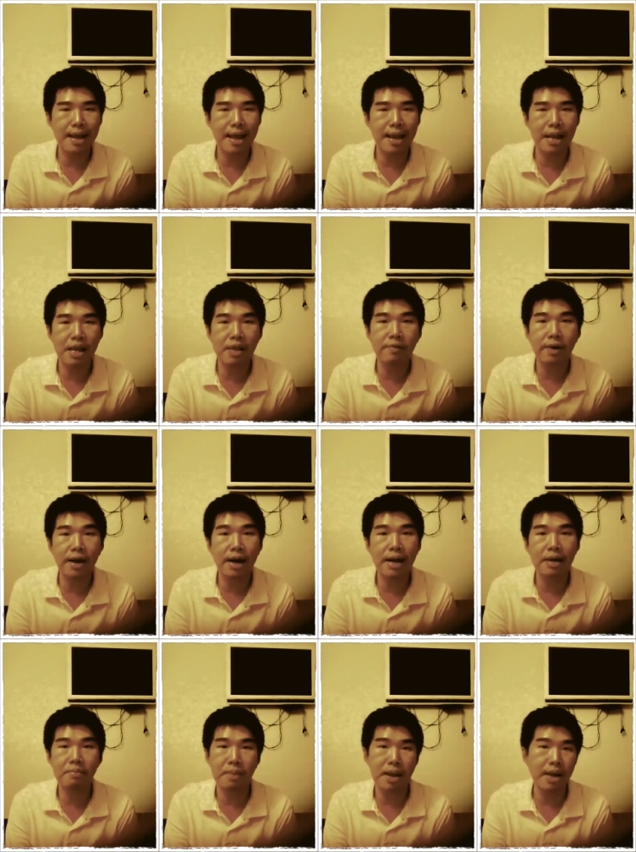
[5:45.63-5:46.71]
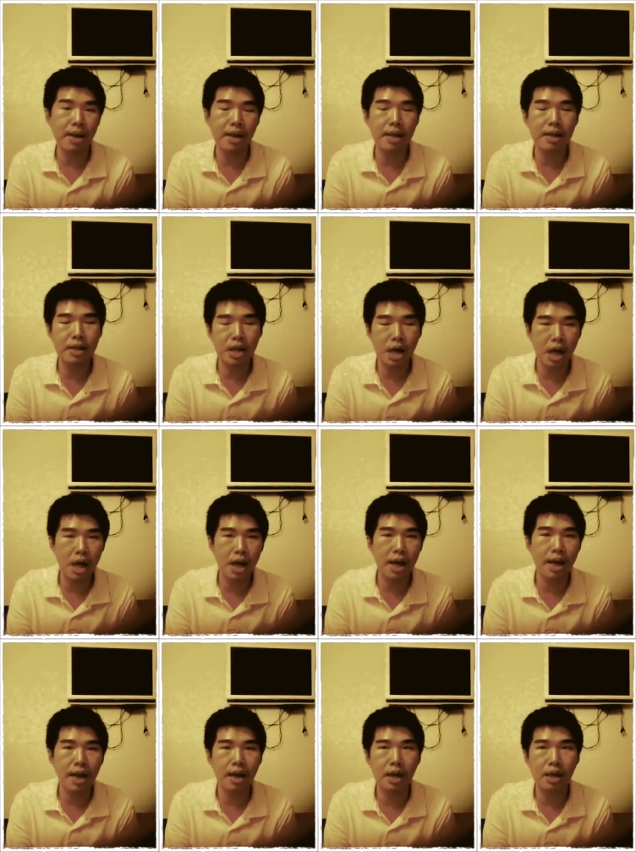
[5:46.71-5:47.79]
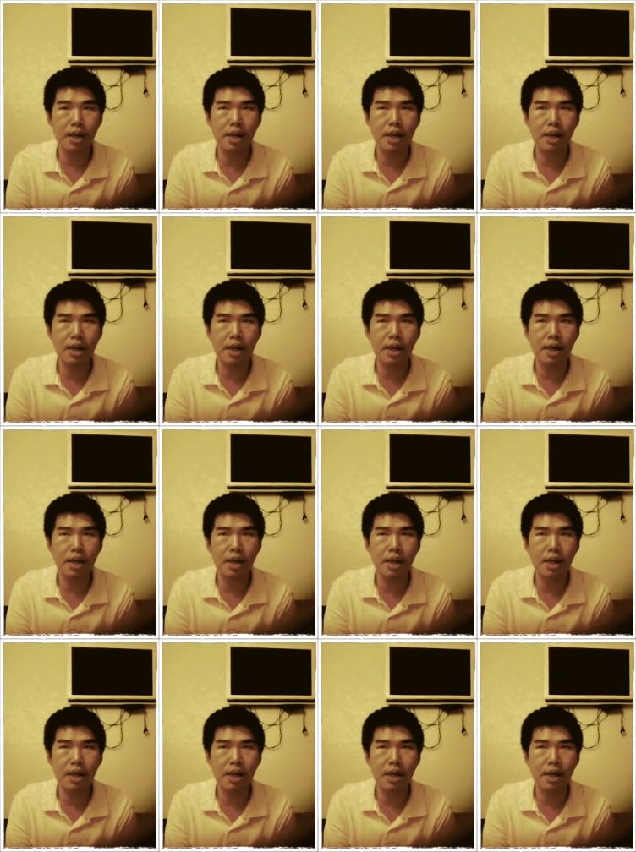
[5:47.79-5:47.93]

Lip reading: And if I made it in Thai,